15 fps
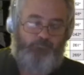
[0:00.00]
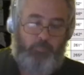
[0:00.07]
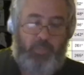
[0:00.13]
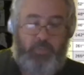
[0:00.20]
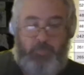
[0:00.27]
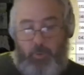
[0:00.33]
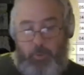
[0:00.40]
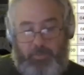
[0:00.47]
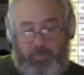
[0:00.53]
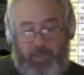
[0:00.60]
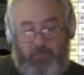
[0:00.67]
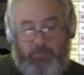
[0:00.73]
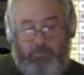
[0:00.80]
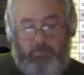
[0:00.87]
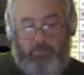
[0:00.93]
pop in
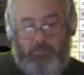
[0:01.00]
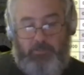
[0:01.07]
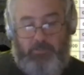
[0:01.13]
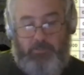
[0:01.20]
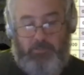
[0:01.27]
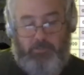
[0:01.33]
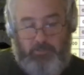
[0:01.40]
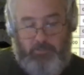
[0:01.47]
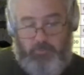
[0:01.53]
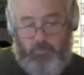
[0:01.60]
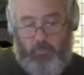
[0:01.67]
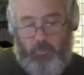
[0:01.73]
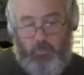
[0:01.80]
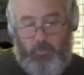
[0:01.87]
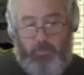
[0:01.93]
altitudes,
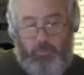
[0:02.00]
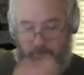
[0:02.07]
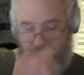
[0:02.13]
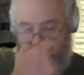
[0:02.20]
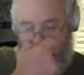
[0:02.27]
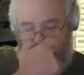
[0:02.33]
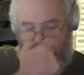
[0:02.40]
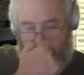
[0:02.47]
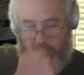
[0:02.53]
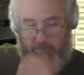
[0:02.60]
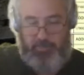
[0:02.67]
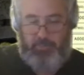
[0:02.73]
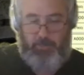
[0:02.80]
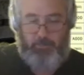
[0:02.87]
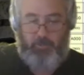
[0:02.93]
or we can
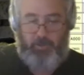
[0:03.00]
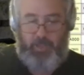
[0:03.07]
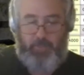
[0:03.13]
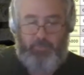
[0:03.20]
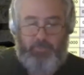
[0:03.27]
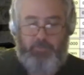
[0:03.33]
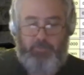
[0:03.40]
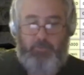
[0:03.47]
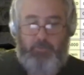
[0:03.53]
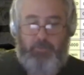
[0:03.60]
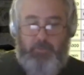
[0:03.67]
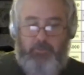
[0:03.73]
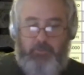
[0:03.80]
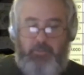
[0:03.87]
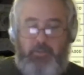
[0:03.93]
see what happens when we
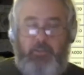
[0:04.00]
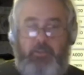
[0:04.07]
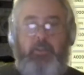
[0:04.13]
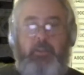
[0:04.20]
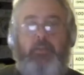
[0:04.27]
use the